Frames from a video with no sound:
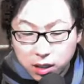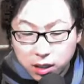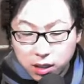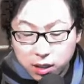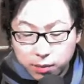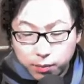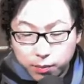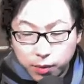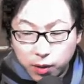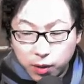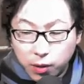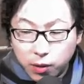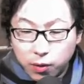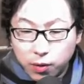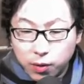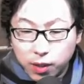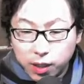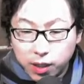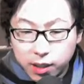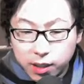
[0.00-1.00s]
The Boro
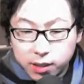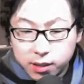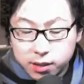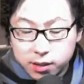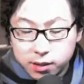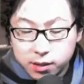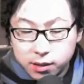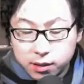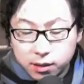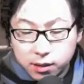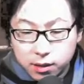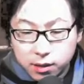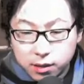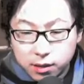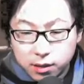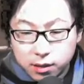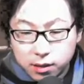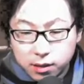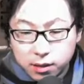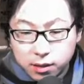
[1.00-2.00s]
is
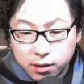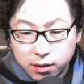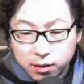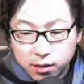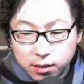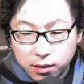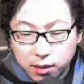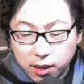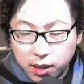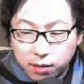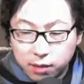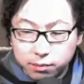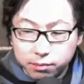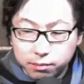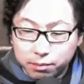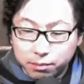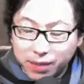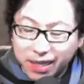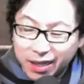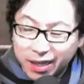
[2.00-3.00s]

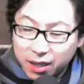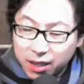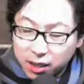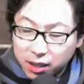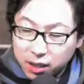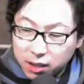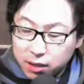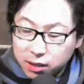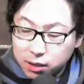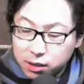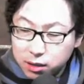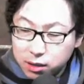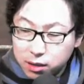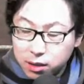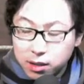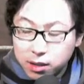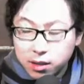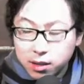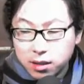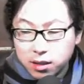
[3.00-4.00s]
mending.
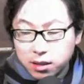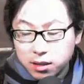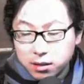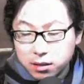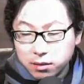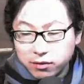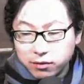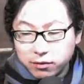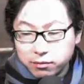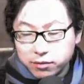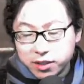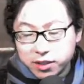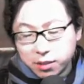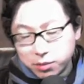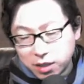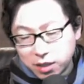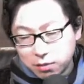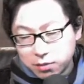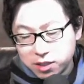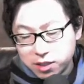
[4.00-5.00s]

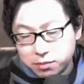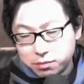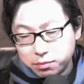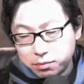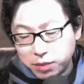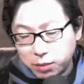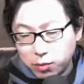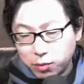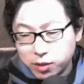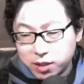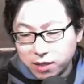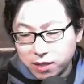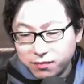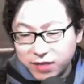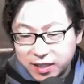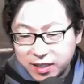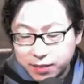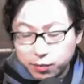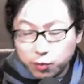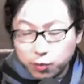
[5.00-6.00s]
Sometimes people say
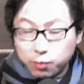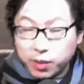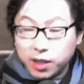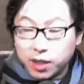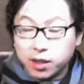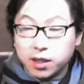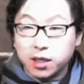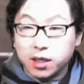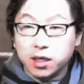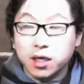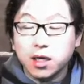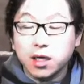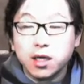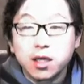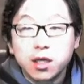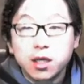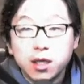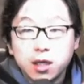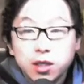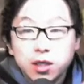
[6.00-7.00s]
visible mending
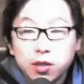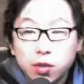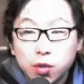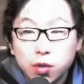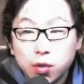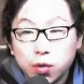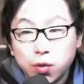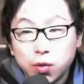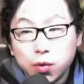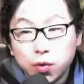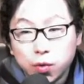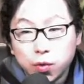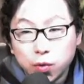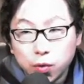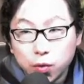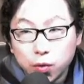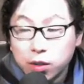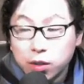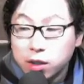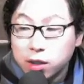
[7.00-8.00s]

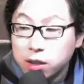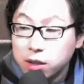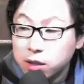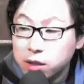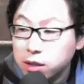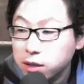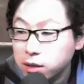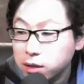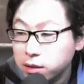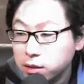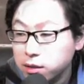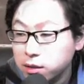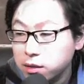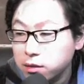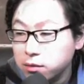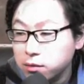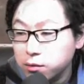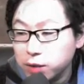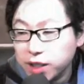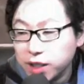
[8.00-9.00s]
to
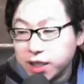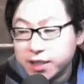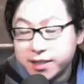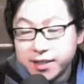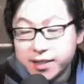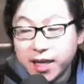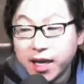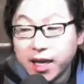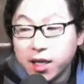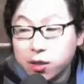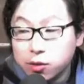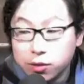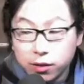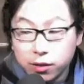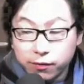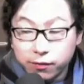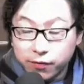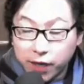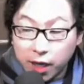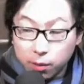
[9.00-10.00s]
recycle the
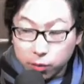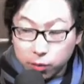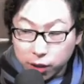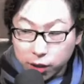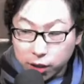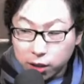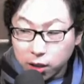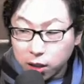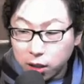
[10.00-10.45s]
fabric.